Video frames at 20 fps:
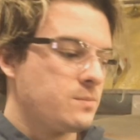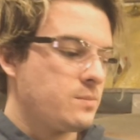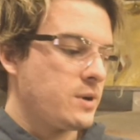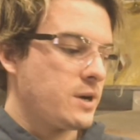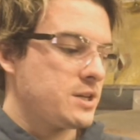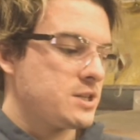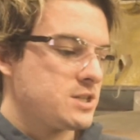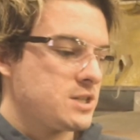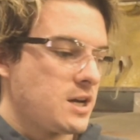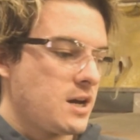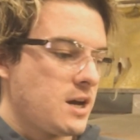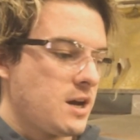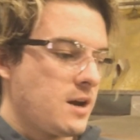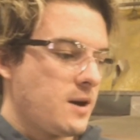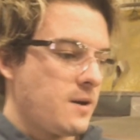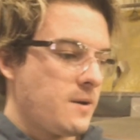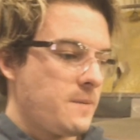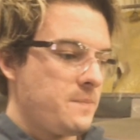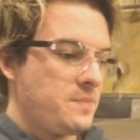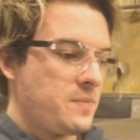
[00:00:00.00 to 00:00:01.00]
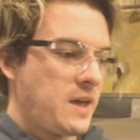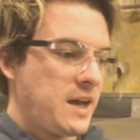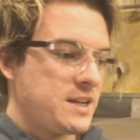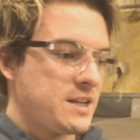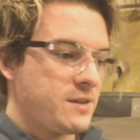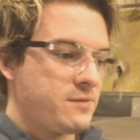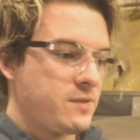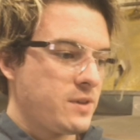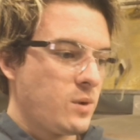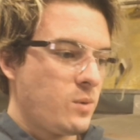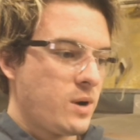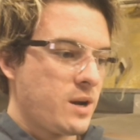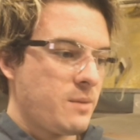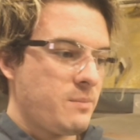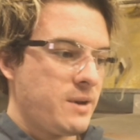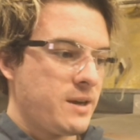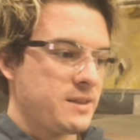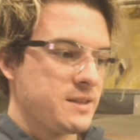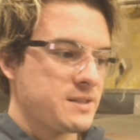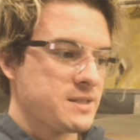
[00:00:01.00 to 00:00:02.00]
but I definitely want to
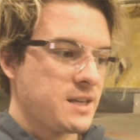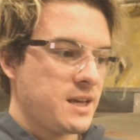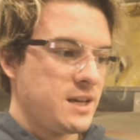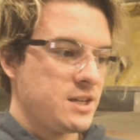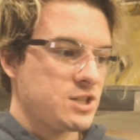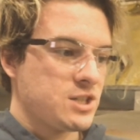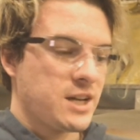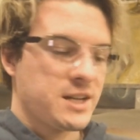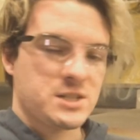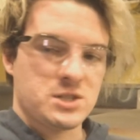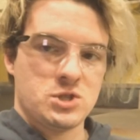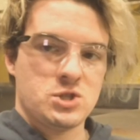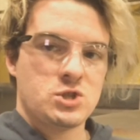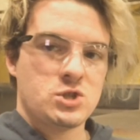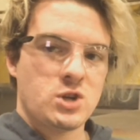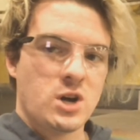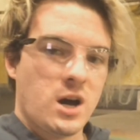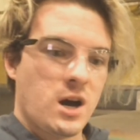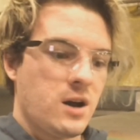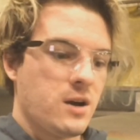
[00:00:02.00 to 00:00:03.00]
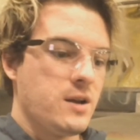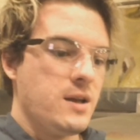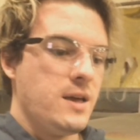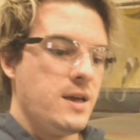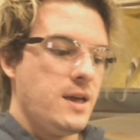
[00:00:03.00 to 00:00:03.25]
make this cage nice and strong,